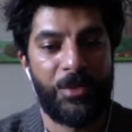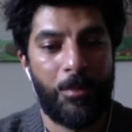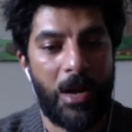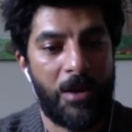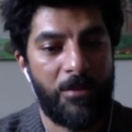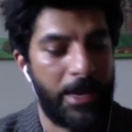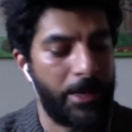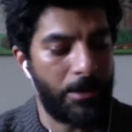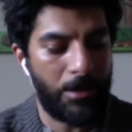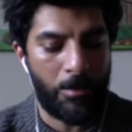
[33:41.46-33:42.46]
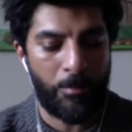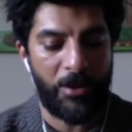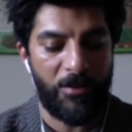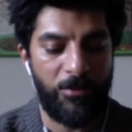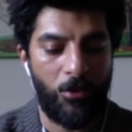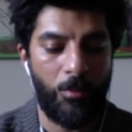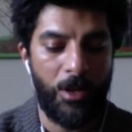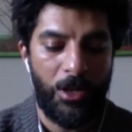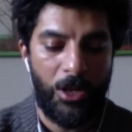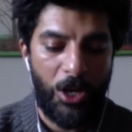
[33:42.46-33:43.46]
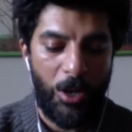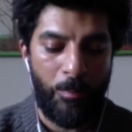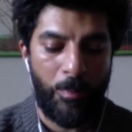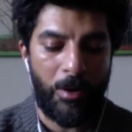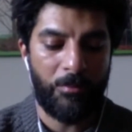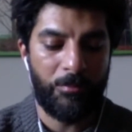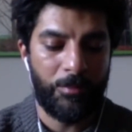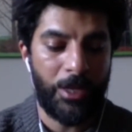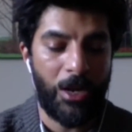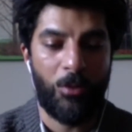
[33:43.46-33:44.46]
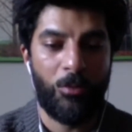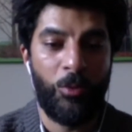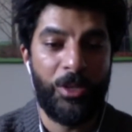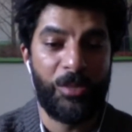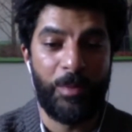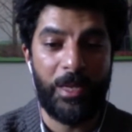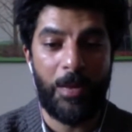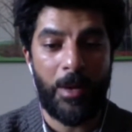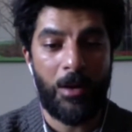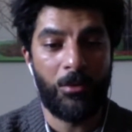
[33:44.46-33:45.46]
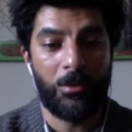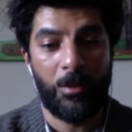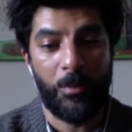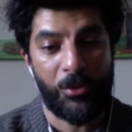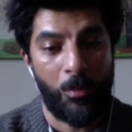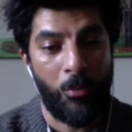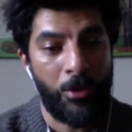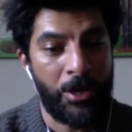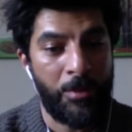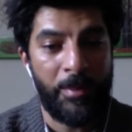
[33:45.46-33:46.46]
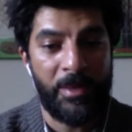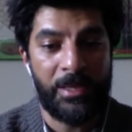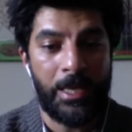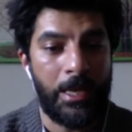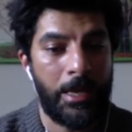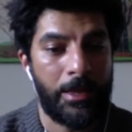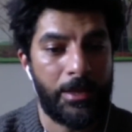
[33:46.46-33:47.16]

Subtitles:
kind of like a break of form. But, you know, we speak about the misreporting of the BBC in this